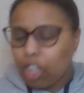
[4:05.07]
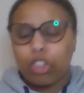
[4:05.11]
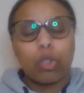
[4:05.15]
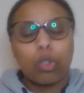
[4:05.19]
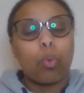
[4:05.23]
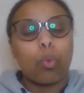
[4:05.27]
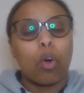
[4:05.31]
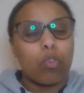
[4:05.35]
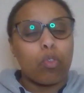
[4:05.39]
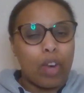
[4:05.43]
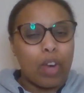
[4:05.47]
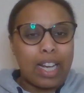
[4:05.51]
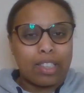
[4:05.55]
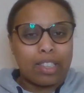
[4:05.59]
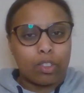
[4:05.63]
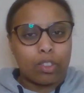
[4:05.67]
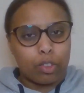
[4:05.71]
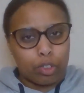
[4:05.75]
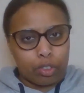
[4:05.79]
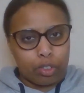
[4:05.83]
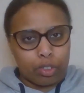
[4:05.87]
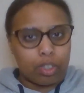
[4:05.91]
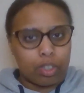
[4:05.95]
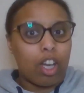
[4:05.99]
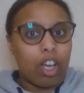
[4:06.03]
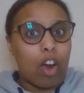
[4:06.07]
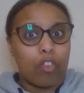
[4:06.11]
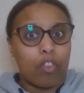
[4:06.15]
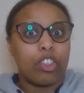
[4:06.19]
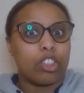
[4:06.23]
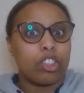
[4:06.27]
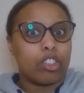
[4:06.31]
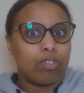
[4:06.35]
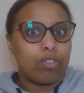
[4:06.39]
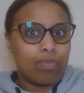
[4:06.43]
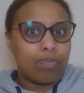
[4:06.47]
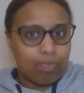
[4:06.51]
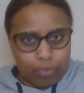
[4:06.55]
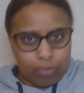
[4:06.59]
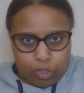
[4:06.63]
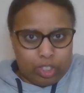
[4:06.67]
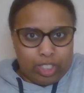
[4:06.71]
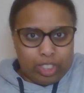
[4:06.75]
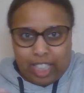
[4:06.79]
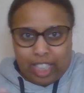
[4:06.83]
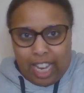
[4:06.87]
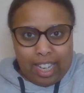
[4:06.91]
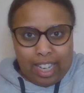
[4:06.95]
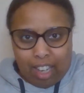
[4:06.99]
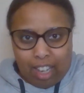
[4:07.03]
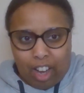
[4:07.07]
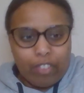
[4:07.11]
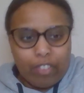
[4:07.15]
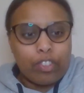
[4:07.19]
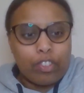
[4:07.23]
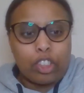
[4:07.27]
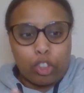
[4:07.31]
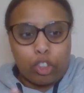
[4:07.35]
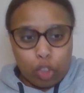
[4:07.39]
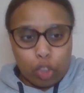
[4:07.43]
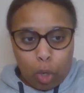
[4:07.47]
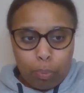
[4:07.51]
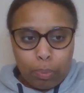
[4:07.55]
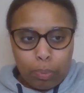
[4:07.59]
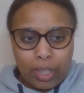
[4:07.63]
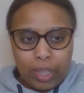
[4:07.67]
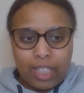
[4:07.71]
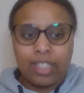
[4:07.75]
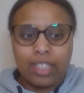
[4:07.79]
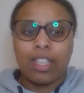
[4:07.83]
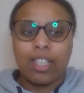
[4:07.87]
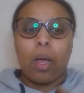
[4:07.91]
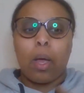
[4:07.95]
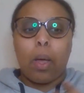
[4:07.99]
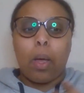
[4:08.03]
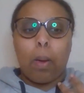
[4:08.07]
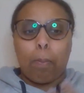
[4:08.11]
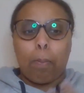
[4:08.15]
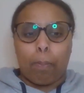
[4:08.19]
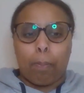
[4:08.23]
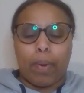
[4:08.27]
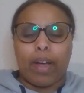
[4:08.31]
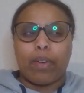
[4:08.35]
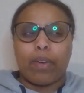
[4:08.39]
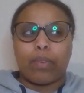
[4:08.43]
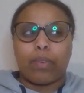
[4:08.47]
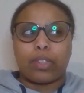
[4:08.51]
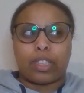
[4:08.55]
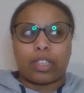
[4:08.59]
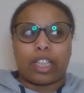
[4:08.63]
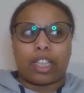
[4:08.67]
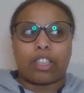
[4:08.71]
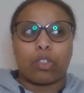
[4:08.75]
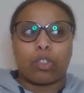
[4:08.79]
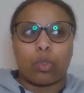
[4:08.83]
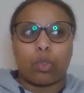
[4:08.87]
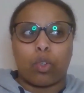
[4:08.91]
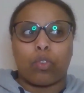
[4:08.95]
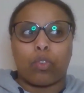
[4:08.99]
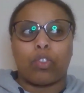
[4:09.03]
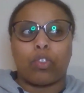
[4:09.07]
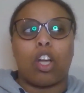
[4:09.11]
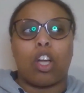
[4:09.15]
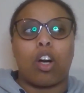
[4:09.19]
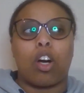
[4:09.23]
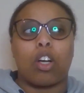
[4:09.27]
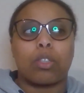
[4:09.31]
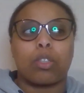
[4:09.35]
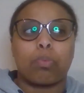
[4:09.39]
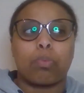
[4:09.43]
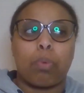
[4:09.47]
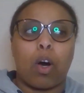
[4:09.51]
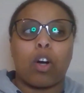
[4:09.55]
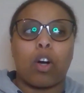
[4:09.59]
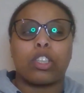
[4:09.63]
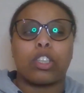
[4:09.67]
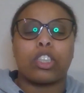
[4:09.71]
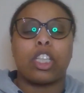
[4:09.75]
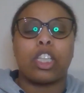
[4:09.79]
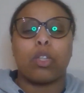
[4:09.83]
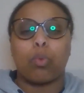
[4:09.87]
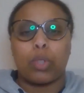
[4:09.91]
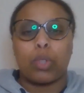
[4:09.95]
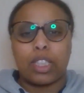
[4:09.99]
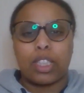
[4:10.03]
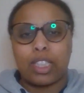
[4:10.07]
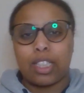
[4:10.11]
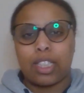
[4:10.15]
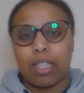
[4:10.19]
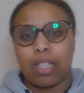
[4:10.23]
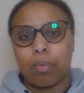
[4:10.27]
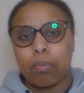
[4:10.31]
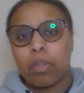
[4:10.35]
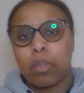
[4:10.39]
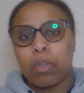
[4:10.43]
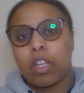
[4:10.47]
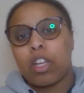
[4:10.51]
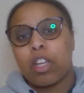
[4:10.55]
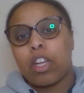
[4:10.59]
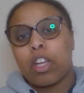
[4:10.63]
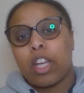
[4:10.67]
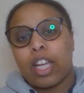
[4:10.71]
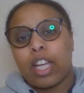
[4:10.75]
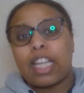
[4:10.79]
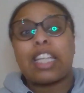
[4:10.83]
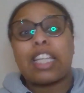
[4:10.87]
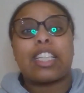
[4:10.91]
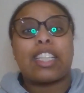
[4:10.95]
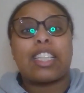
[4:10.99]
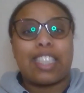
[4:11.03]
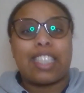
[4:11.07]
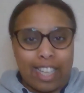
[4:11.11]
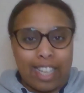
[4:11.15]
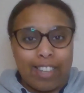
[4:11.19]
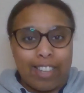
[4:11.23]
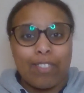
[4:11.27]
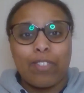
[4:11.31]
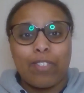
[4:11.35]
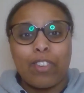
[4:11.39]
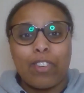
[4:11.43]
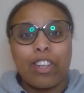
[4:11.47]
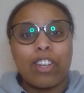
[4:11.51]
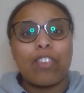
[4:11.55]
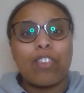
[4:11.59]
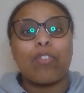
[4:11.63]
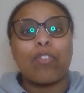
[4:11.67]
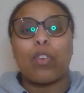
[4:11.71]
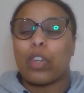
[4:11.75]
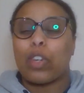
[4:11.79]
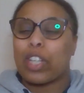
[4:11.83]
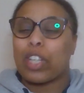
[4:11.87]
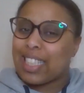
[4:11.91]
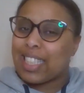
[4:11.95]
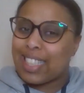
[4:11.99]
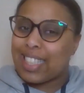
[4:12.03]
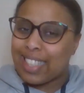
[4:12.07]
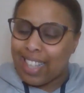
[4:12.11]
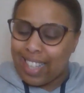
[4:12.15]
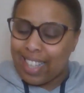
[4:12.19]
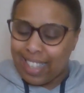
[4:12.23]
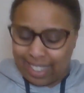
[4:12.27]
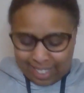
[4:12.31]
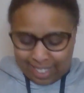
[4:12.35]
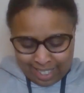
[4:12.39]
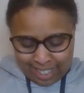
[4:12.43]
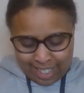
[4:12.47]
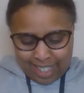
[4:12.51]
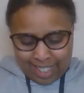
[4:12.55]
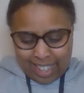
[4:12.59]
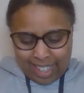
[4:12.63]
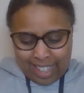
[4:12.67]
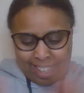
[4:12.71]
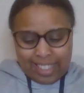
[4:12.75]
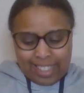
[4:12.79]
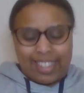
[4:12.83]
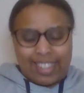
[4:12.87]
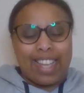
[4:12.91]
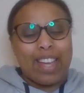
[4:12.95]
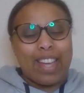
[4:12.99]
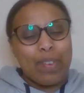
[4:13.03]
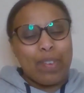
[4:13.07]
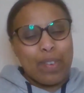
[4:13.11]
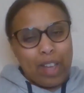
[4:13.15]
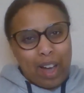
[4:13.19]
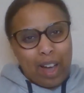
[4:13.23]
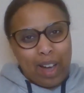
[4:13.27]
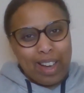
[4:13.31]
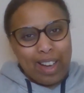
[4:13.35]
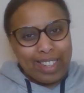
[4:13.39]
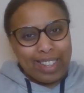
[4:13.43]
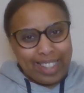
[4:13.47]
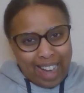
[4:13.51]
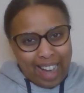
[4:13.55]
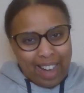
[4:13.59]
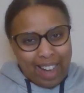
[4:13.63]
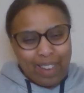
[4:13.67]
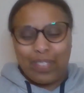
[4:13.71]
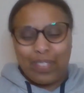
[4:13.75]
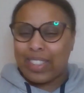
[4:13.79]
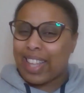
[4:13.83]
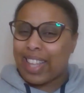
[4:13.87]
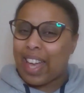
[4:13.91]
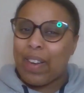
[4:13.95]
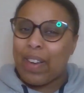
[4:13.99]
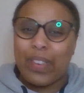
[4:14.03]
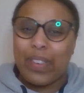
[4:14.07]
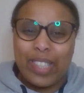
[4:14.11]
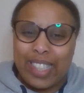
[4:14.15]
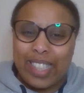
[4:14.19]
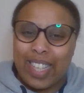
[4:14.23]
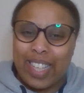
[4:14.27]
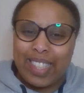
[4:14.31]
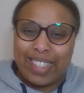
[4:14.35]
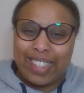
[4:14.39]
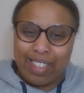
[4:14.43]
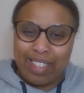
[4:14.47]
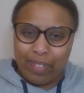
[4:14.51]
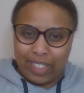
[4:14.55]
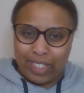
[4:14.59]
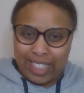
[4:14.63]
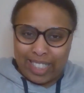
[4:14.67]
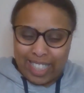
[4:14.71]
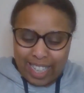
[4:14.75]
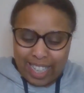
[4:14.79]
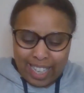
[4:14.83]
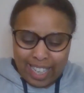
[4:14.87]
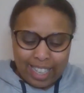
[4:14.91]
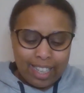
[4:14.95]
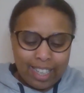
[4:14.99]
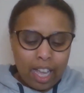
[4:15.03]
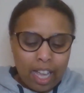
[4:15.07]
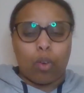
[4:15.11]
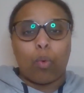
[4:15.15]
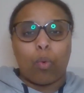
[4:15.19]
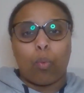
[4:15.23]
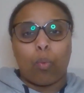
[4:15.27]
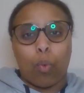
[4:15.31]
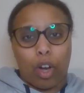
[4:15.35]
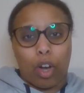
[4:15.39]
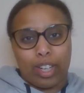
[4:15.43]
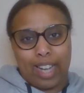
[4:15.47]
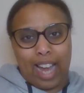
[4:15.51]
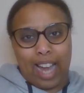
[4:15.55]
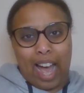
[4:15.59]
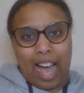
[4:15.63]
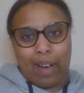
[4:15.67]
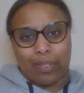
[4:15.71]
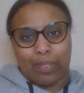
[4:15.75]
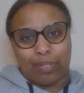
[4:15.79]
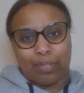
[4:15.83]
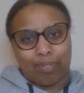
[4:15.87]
Randall's current day life and job is, but it was like sort of last parting wisdom he could give for his son. So here we are now with episode 17, What Now?